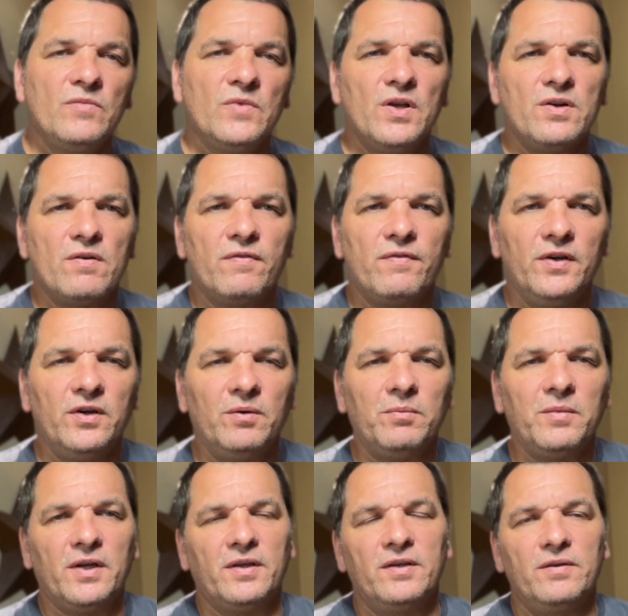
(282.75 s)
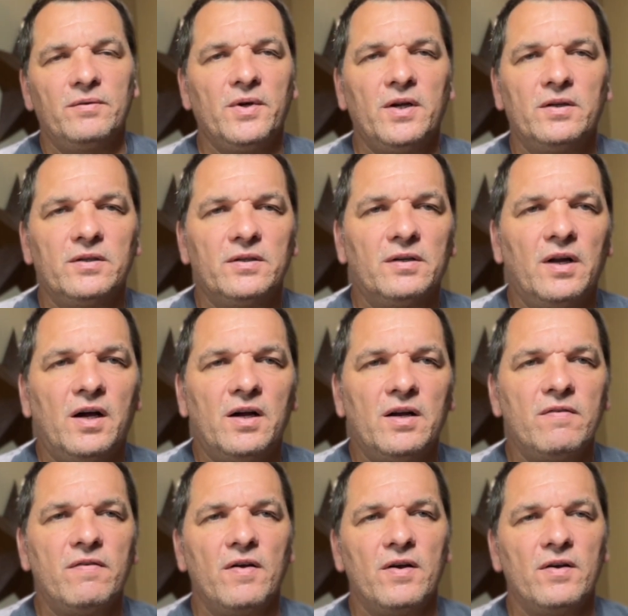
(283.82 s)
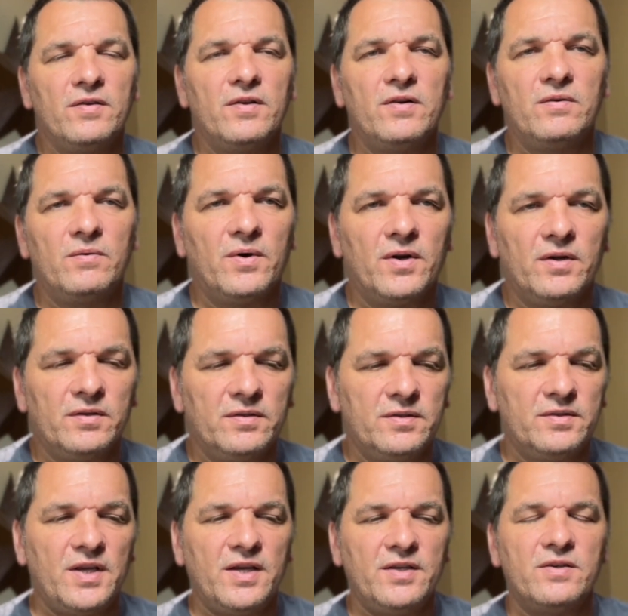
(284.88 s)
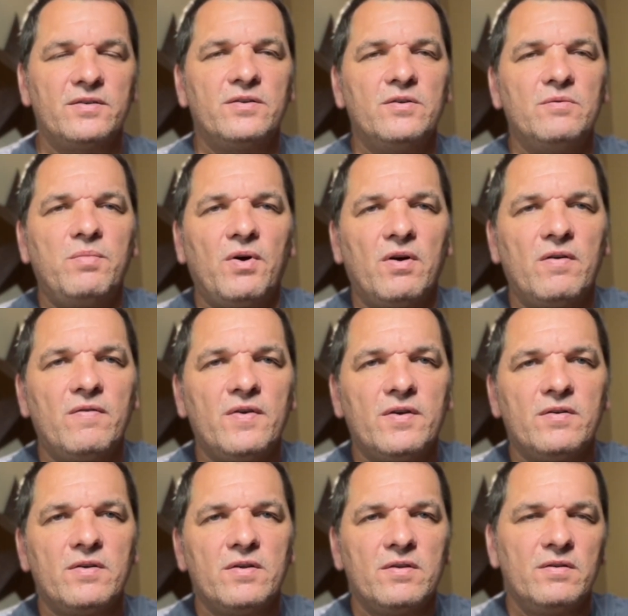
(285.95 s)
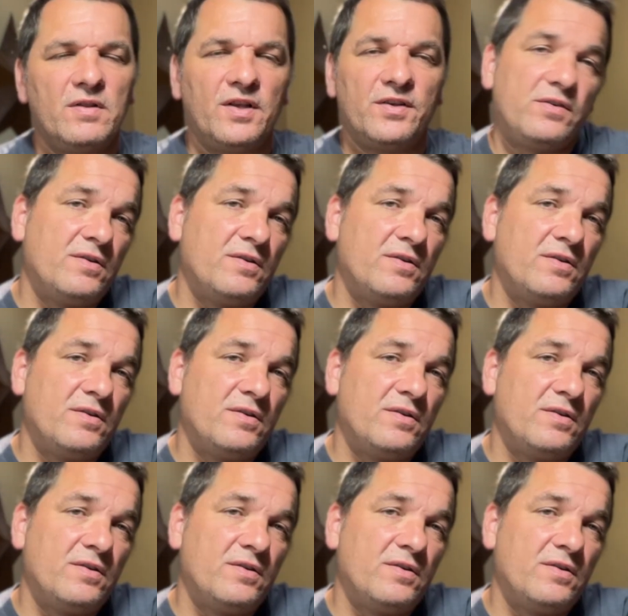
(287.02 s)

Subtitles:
your film, like in regular life. You don't want to stage it too perfect, unless you